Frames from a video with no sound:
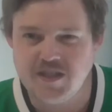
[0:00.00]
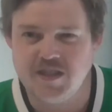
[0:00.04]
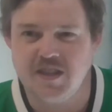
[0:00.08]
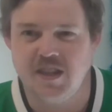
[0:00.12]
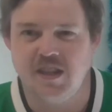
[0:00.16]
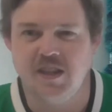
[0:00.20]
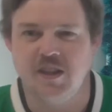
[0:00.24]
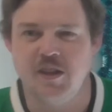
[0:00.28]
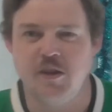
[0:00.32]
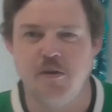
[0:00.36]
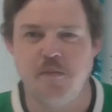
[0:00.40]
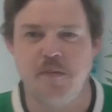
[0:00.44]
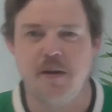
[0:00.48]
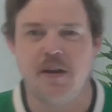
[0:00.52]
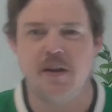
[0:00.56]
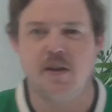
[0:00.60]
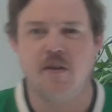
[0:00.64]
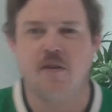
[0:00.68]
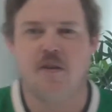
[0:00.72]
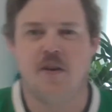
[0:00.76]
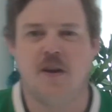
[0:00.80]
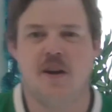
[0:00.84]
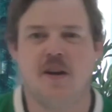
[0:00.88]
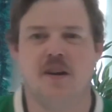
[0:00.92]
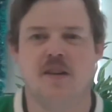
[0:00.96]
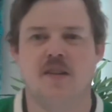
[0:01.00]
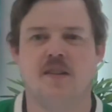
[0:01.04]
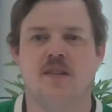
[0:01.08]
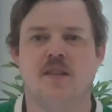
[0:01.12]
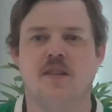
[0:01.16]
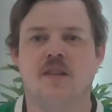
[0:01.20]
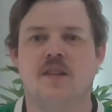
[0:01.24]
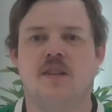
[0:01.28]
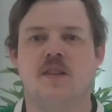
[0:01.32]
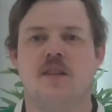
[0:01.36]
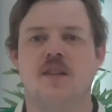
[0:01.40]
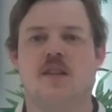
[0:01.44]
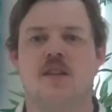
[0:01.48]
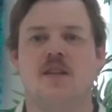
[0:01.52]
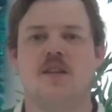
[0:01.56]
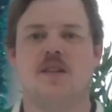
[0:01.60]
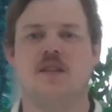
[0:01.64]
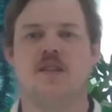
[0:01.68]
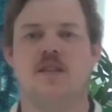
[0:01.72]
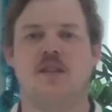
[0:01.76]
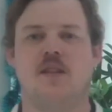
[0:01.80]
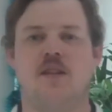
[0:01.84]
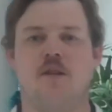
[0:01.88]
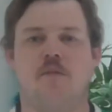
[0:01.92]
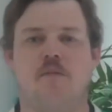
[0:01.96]
just a little bit longer.
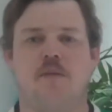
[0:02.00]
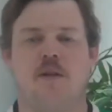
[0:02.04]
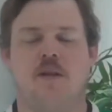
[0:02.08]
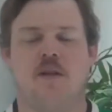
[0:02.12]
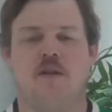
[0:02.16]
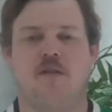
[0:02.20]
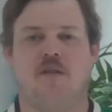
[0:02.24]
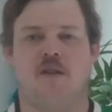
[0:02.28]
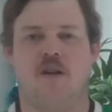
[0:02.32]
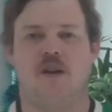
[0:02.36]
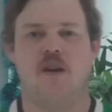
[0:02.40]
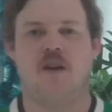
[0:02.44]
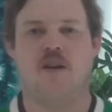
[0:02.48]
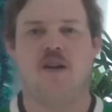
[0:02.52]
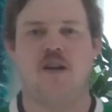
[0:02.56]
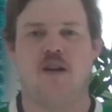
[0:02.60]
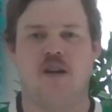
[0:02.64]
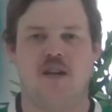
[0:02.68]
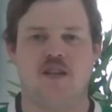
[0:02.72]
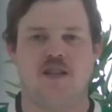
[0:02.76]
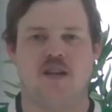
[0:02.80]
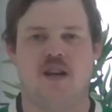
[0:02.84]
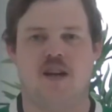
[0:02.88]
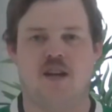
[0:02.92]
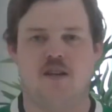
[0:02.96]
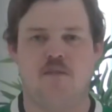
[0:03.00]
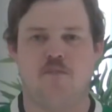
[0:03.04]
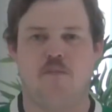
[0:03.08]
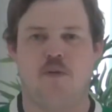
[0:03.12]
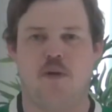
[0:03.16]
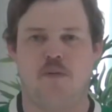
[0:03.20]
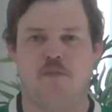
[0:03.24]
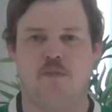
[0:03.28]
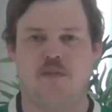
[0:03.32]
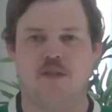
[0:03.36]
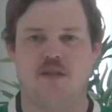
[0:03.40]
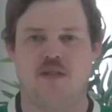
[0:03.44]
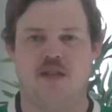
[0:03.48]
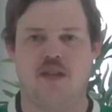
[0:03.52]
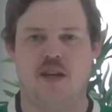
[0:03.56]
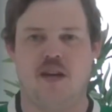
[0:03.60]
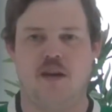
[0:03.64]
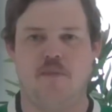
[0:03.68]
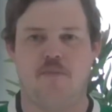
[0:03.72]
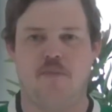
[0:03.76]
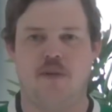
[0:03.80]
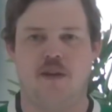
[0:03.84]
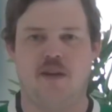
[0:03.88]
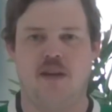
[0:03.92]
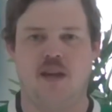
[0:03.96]
Just a little bit longer. I know you guys can't properly see
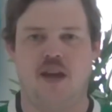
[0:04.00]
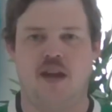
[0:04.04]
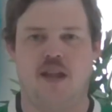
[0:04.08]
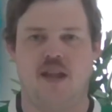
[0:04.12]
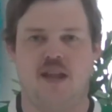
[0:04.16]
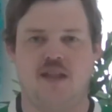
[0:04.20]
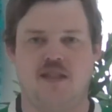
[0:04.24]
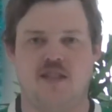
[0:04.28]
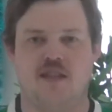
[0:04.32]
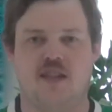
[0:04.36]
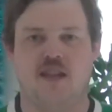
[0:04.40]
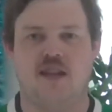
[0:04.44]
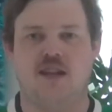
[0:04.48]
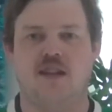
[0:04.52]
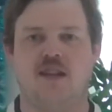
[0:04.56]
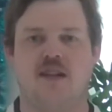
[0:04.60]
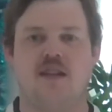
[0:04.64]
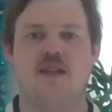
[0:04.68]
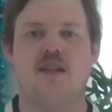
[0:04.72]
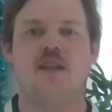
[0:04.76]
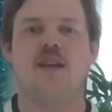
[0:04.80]
it, but yeah, that's a